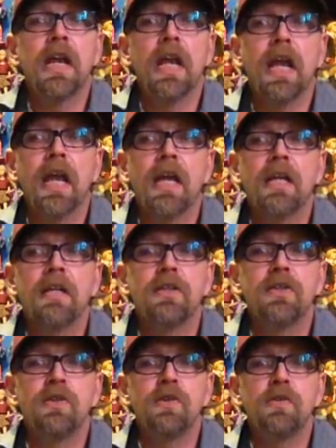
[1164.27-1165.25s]
and
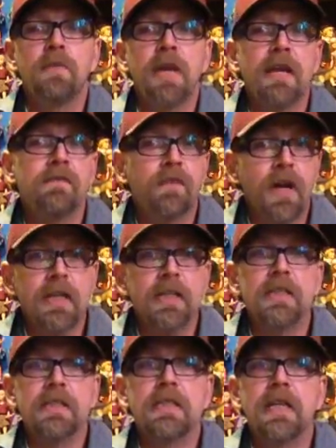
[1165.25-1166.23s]
to make
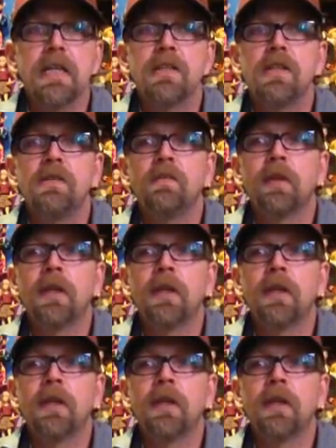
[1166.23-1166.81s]
friends and